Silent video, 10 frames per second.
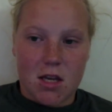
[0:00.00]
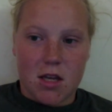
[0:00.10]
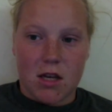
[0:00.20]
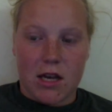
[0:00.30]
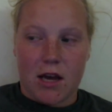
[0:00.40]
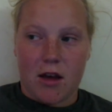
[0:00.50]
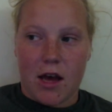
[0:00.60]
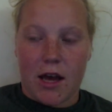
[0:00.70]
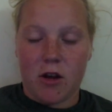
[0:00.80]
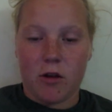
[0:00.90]

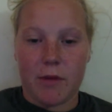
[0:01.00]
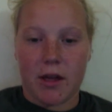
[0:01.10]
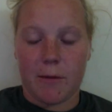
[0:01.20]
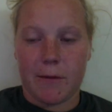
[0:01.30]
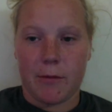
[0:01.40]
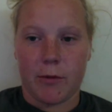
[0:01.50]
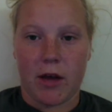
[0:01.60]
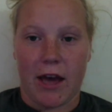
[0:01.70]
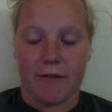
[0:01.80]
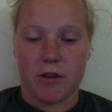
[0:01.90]
Now, I know many
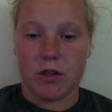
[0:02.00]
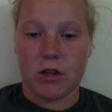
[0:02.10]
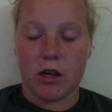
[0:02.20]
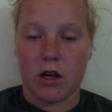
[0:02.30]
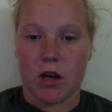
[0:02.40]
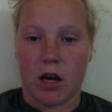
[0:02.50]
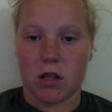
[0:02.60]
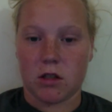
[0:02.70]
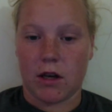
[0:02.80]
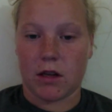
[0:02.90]
people have the 2-year
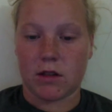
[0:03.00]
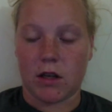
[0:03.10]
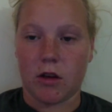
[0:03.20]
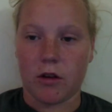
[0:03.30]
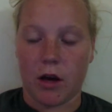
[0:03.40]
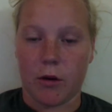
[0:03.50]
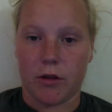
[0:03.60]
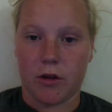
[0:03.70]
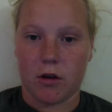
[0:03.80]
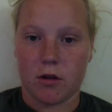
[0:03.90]
contracts that you get
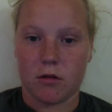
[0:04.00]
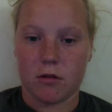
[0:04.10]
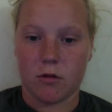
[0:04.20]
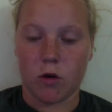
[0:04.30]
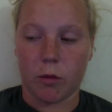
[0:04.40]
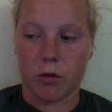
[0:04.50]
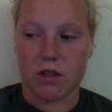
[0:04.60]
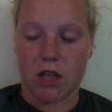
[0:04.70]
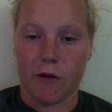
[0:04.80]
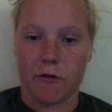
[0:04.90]
with your normal
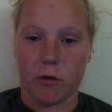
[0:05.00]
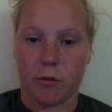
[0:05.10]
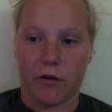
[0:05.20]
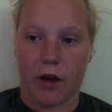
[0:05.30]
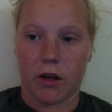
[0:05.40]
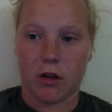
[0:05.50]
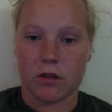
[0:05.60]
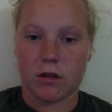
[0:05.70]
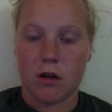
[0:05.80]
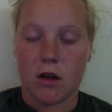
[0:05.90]
cell phone
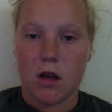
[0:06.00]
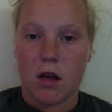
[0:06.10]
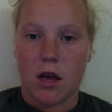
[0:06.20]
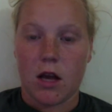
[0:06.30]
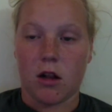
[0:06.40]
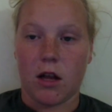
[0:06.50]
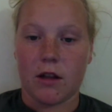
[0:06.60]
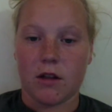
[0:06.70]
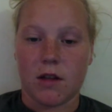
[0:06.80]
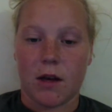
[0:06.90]
providers, and a
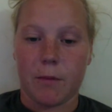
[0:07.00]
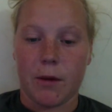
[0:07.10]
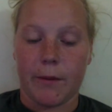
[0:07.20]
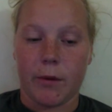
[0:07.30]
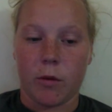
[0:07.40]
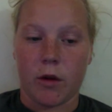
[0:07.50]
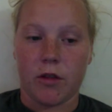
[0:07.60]
lot of the time people want the